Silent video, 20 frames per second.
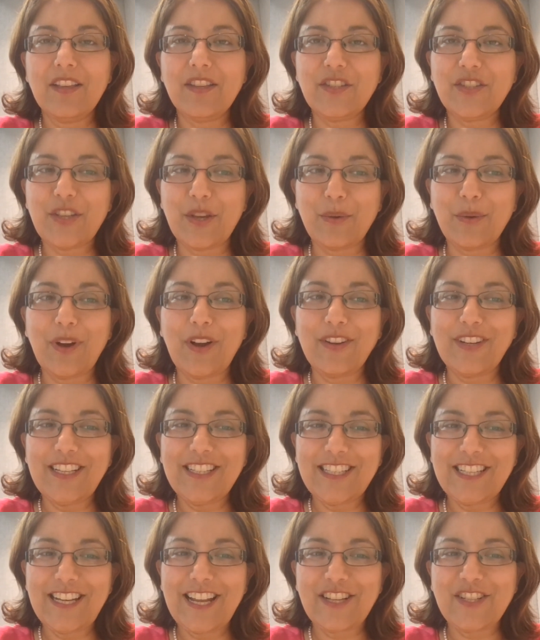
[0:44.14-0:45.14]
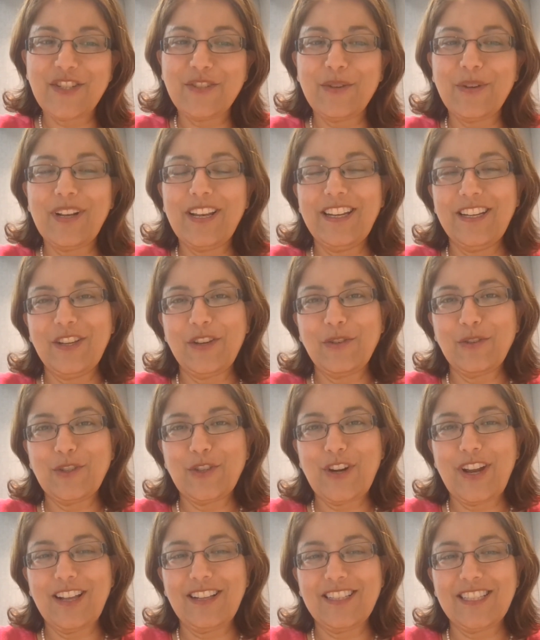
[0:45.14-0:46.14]
So on International Clinical
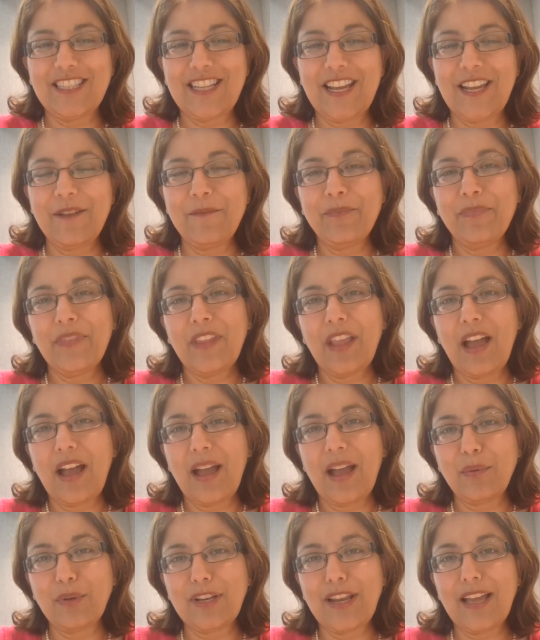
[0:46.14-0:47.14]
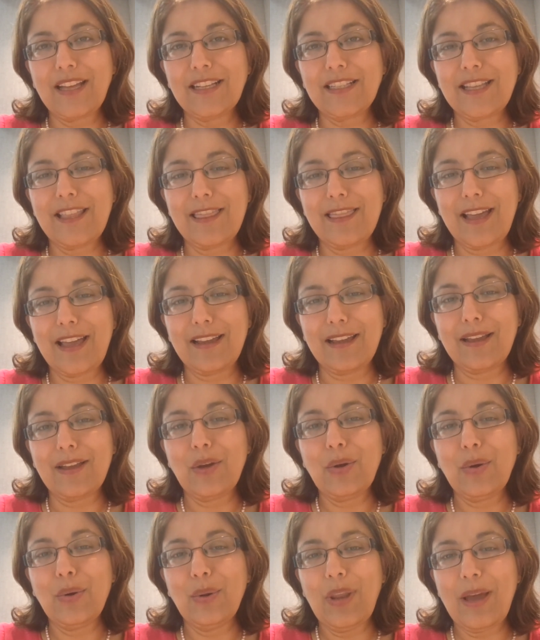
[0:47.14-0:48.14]
Trials Day, I would like to thank
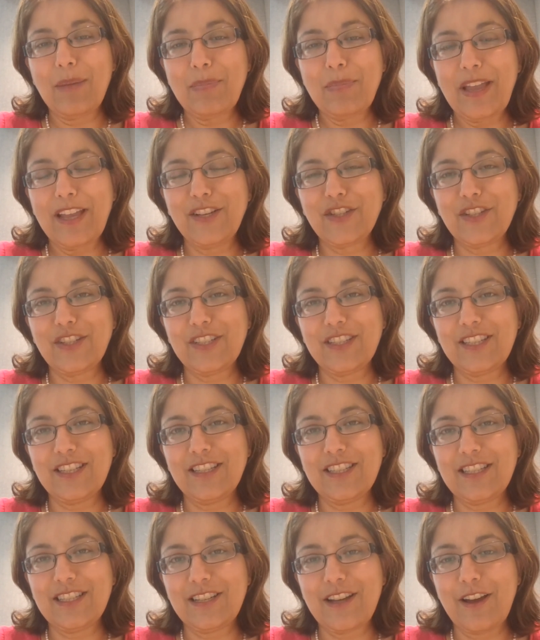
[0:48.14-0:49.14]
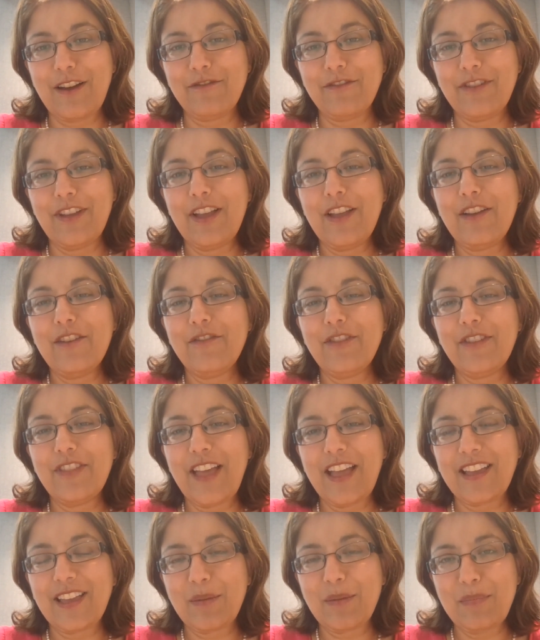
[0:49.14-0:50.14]
all our patients and staff for
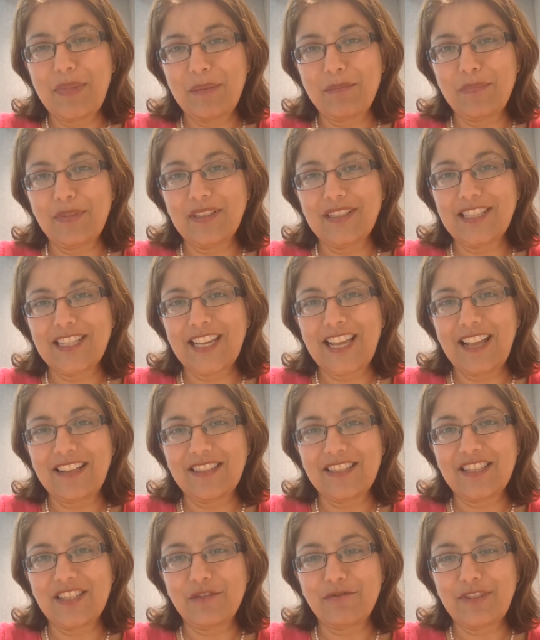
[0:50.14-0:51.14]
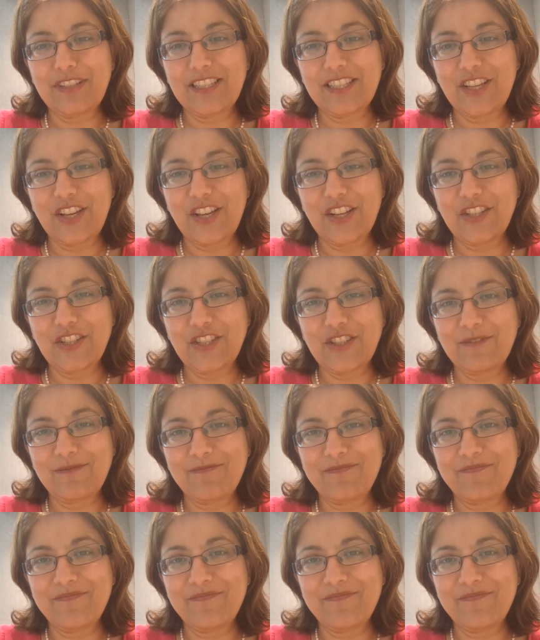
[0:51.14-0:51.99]
their commitment to cancer research.